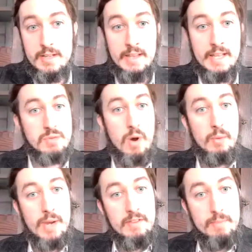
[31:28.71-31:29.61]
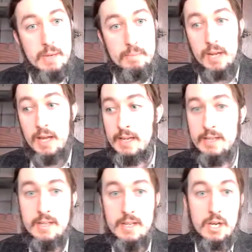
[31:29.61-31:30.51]
And that's why we have people like
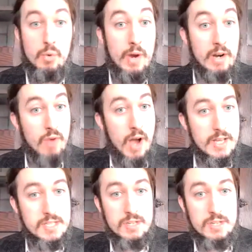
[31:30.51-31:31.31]
Quinn Ross,